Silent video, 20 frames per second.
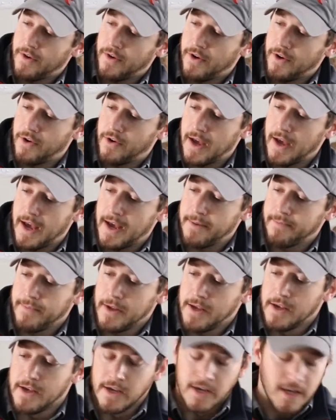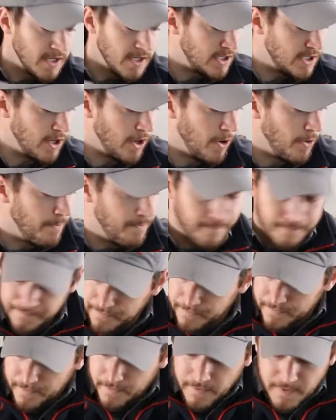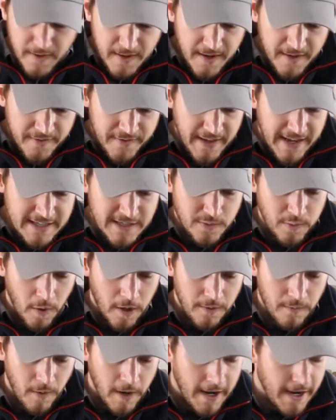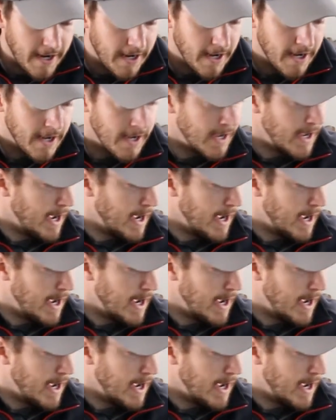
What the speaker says: Okay, so that's one way.